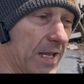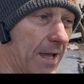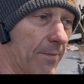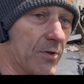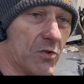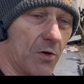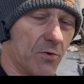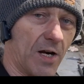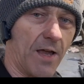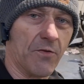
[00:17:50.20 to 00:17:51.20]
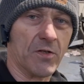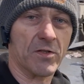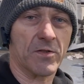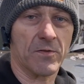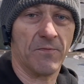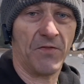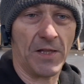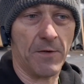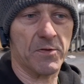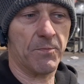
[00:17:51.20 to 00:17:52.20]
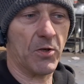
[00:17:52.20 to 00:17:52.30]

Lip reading: yeah, the screwdrivers, Phillips,